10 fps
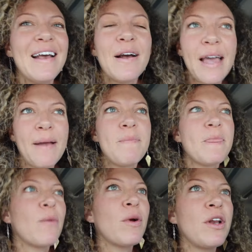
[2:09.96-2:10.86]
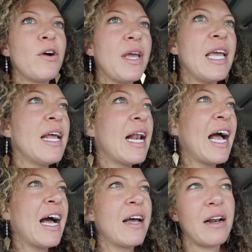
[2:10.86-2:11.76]
Okay, we're gonna go eat
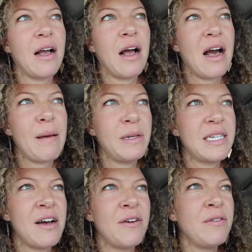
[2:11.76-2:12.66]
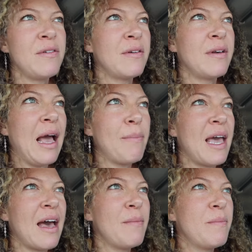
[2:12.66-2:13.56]
at Happy Town. Happy Hap.